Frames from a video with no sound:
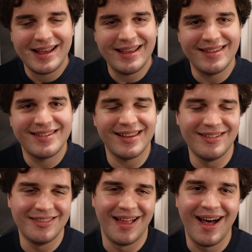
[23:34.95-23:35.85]
is a
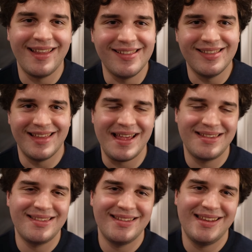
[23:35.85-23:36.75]
lot
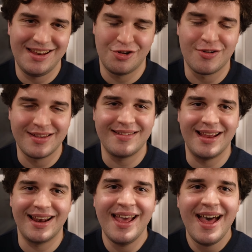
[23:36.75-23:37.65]
less
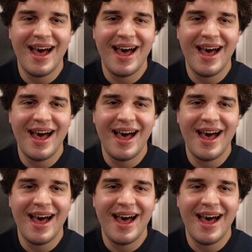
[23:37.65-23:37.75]
interesting.